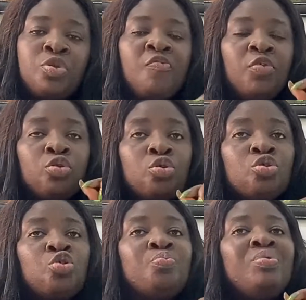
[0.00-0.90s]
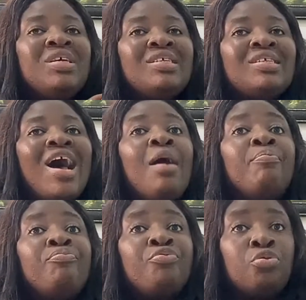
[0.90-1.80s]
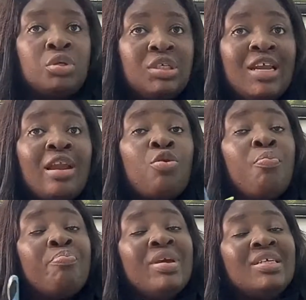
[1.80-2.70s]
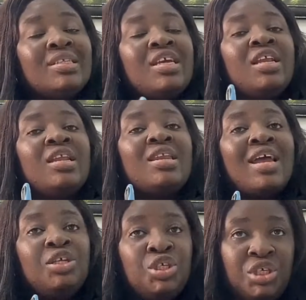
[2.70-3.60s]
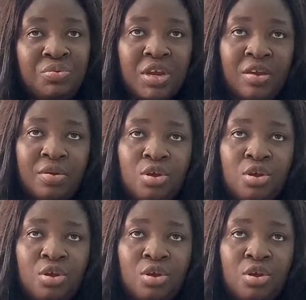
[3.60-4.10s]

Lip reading: for those based abroad that are not based in Nigeria,